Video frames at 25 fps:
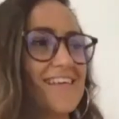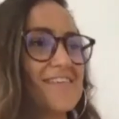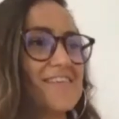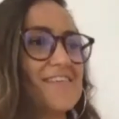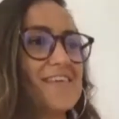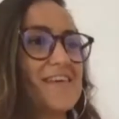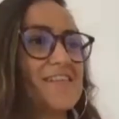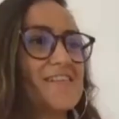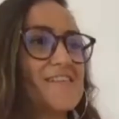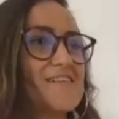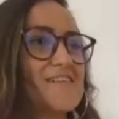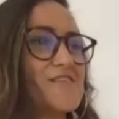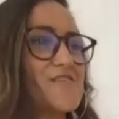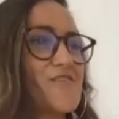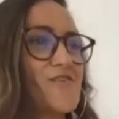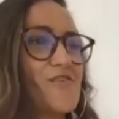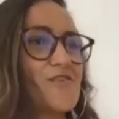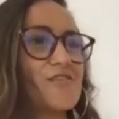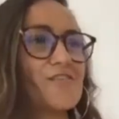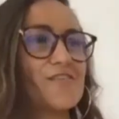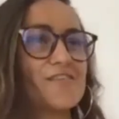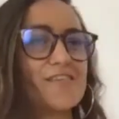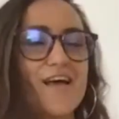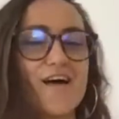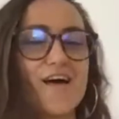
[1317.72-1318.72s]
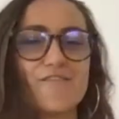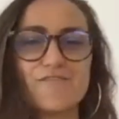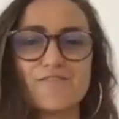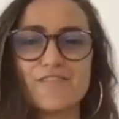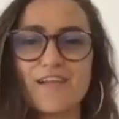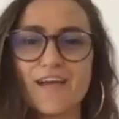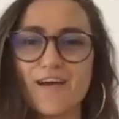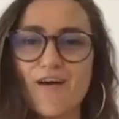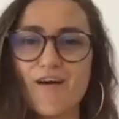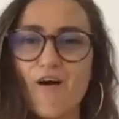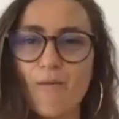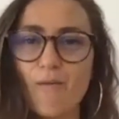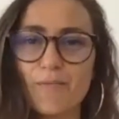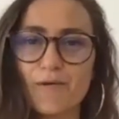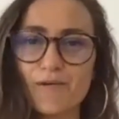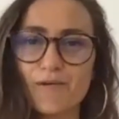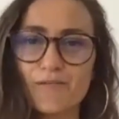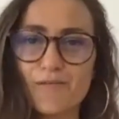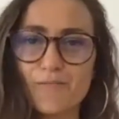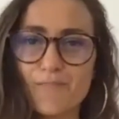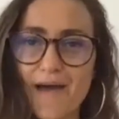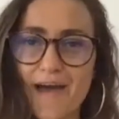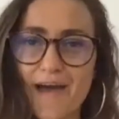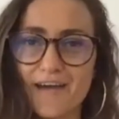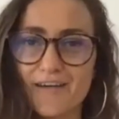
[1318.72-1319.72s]
16 year old self like hopping on the
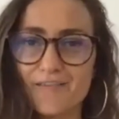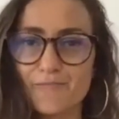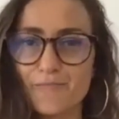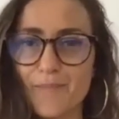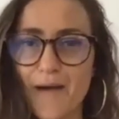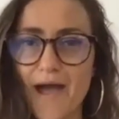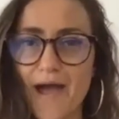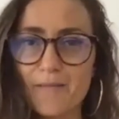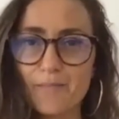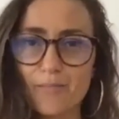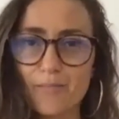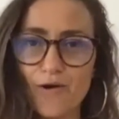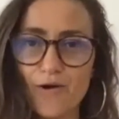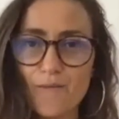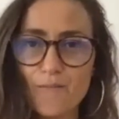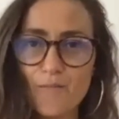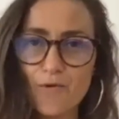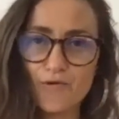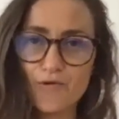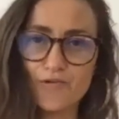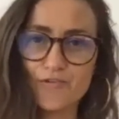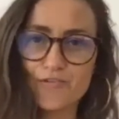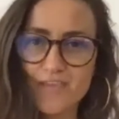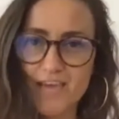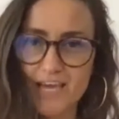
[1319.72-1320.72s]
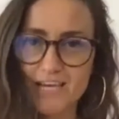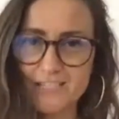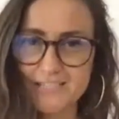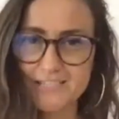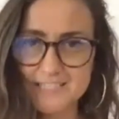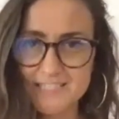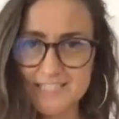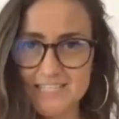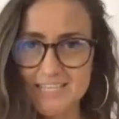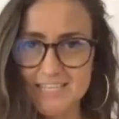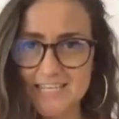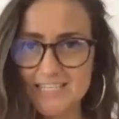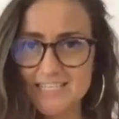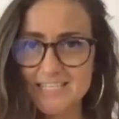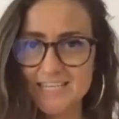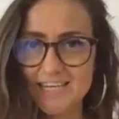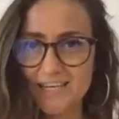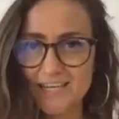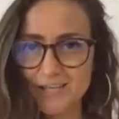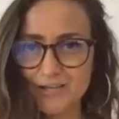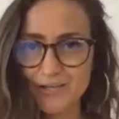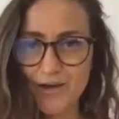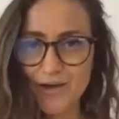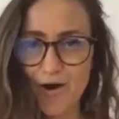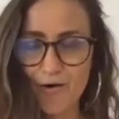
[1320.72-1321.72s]
back of bad boy motorcycles in India
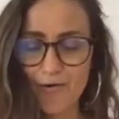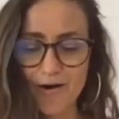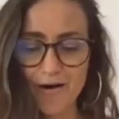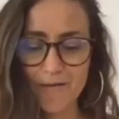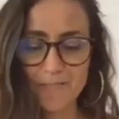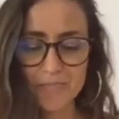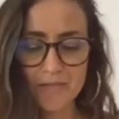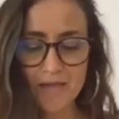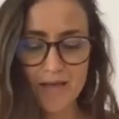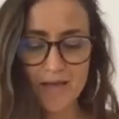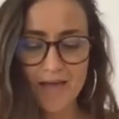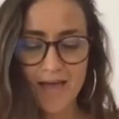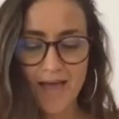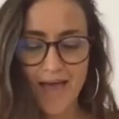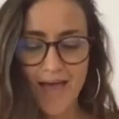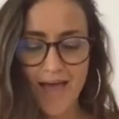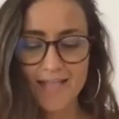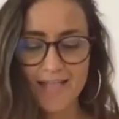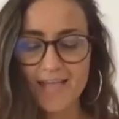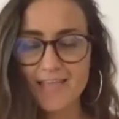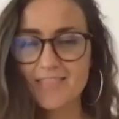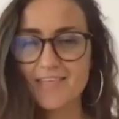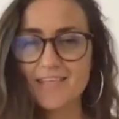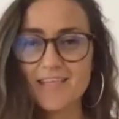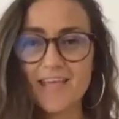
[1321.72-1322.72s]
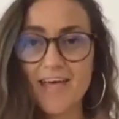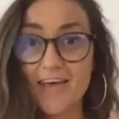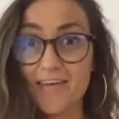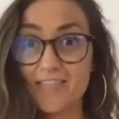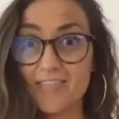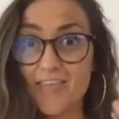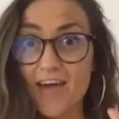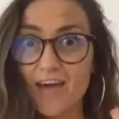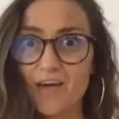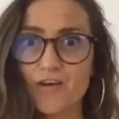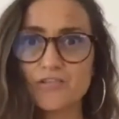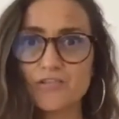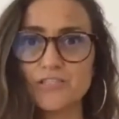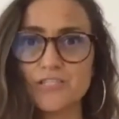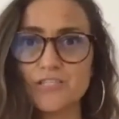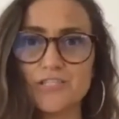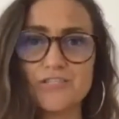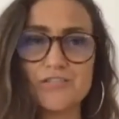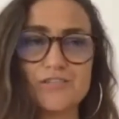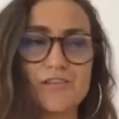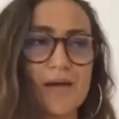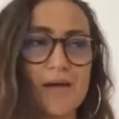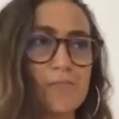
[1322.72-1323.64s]
and Goa. And then that, that continued. I